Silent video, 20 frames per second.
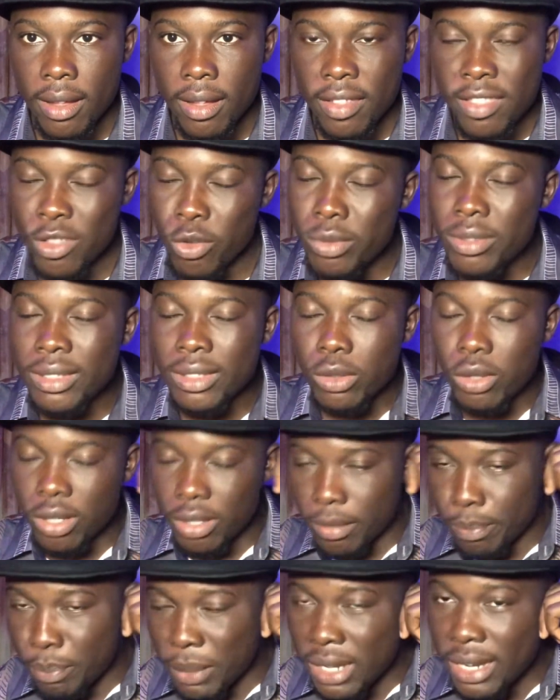She'll
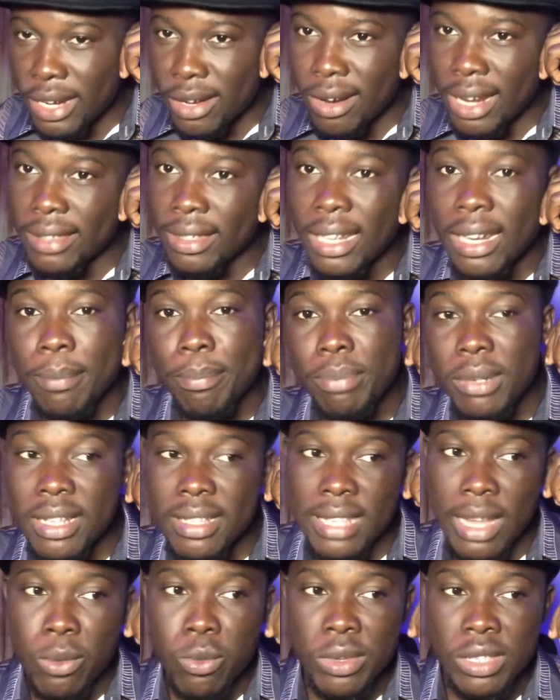pick the call and tell them,
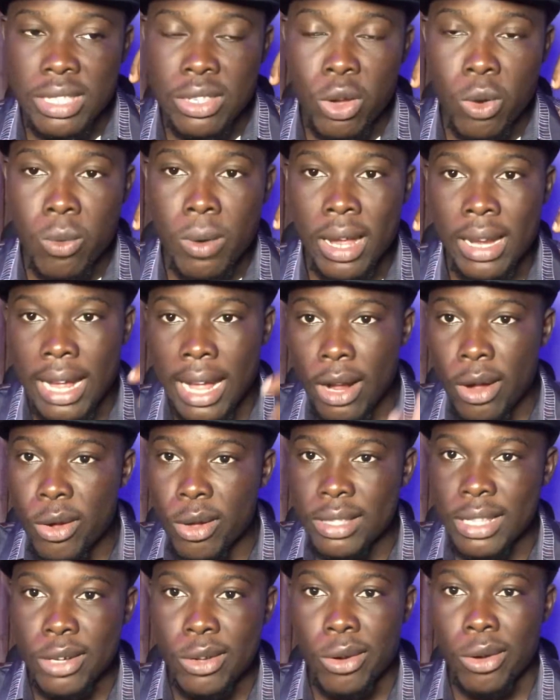please, I'm with someone, and
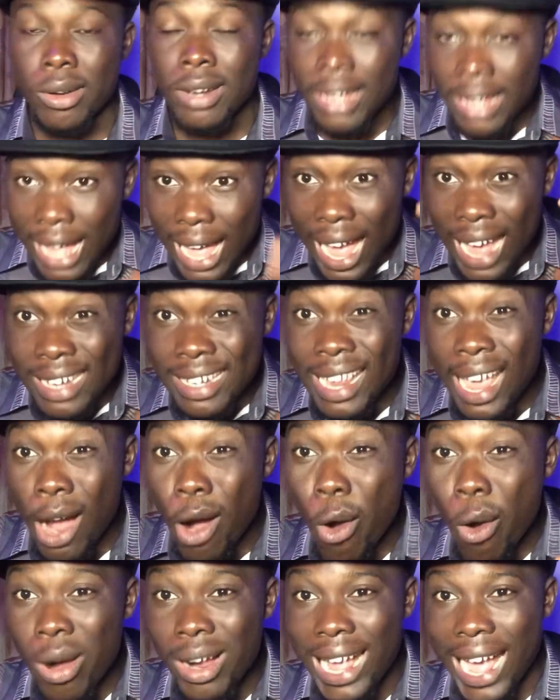cut the call. And they are
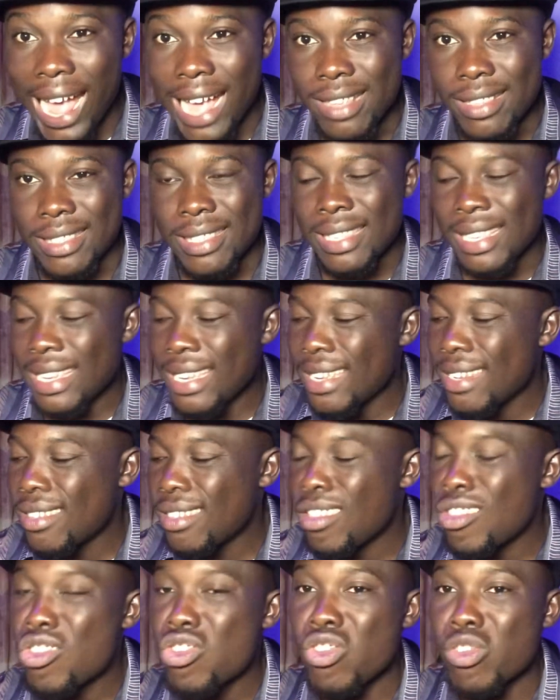all guys.
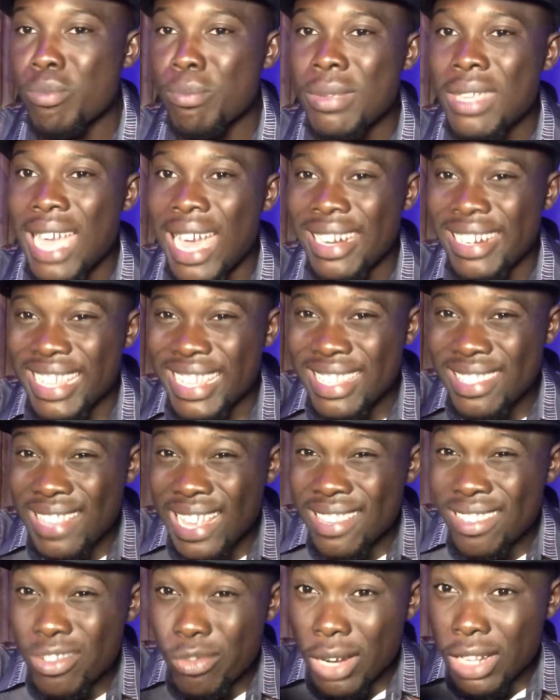This should be an
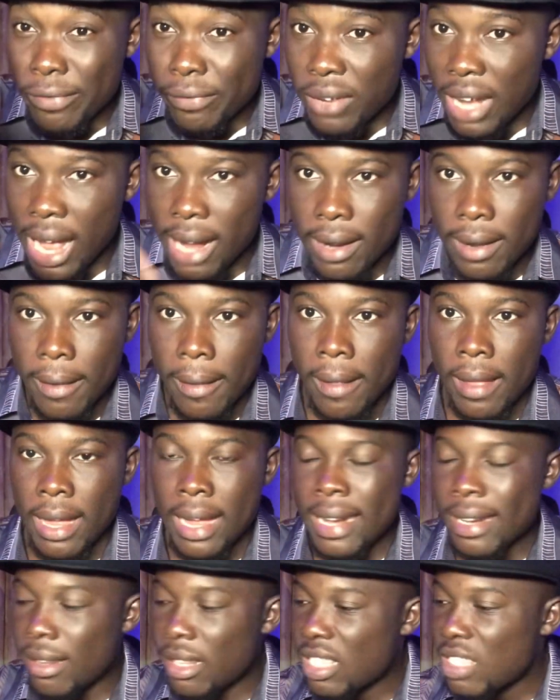instant red flag.
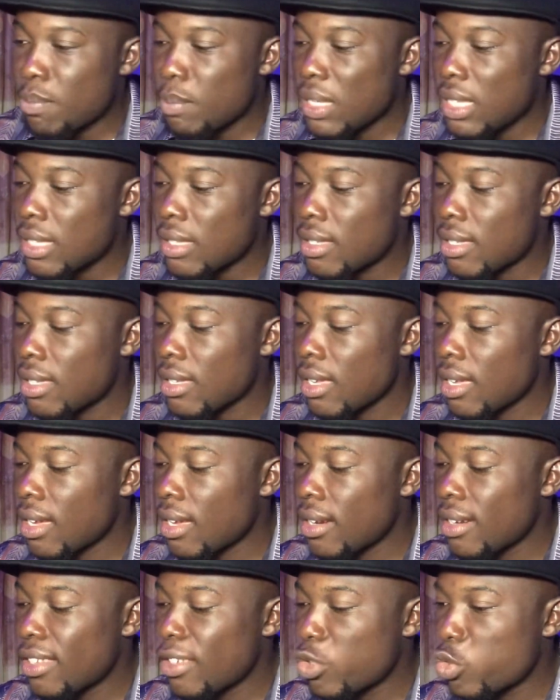This means
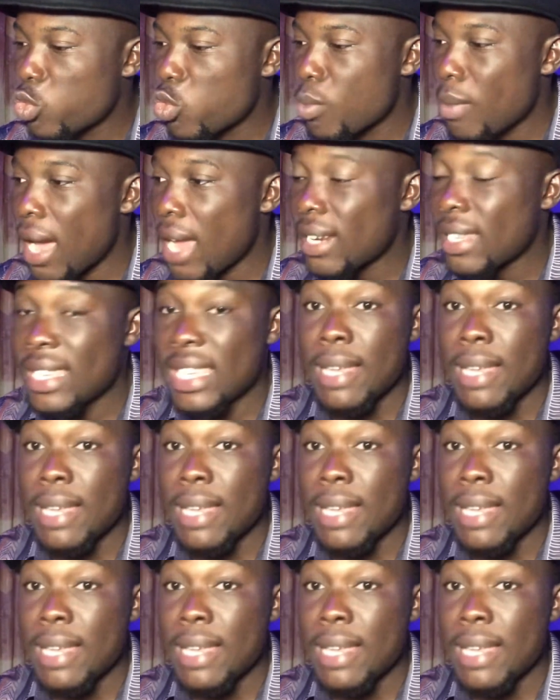this woman